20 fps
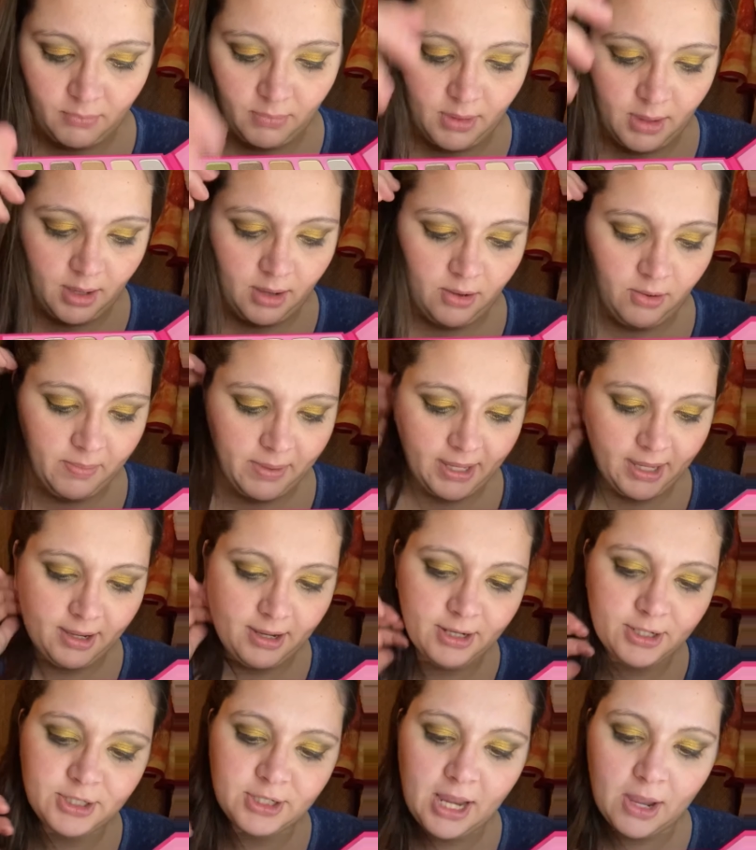Oh my
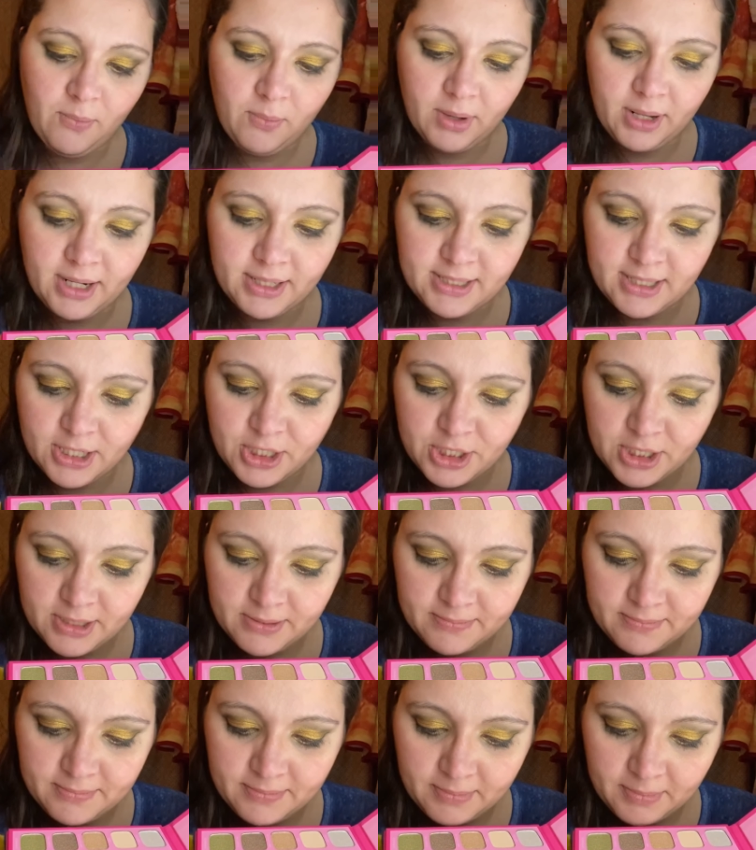gosh, I want to touch it.
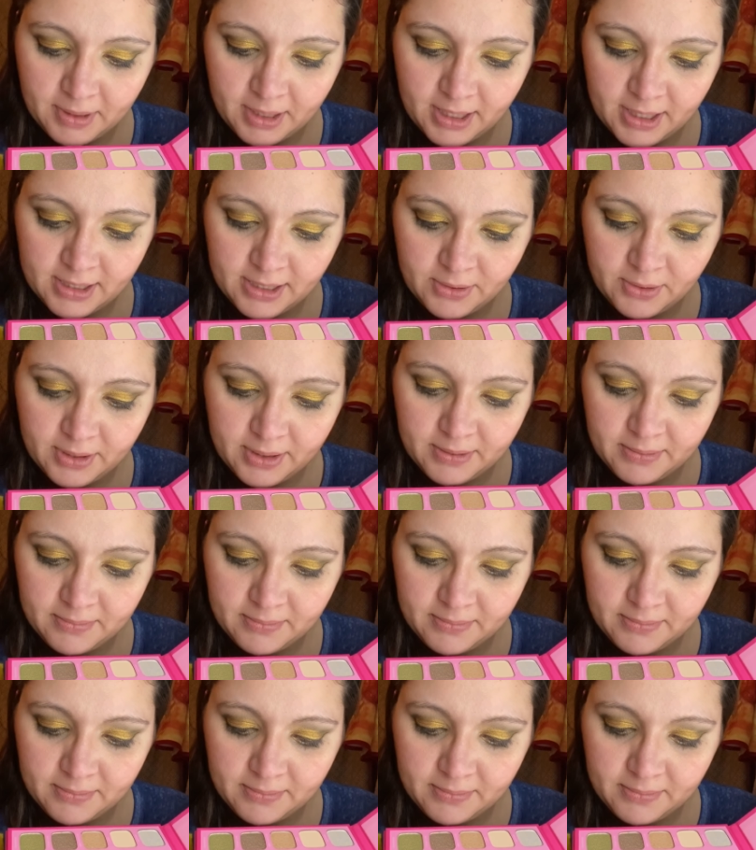I'm gonna do it.